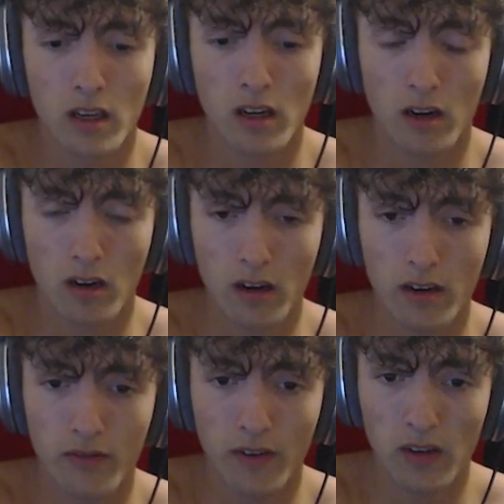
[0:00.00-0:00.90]
All right,
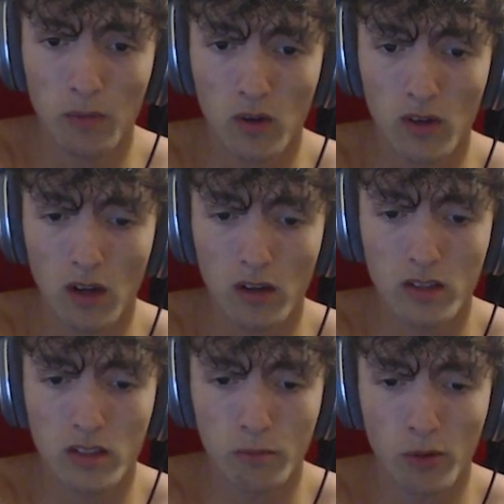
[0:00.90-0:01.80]
fifty more
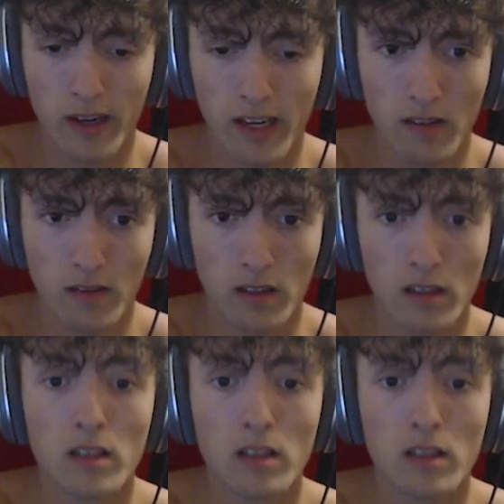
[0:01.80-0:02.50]
dollars to break even.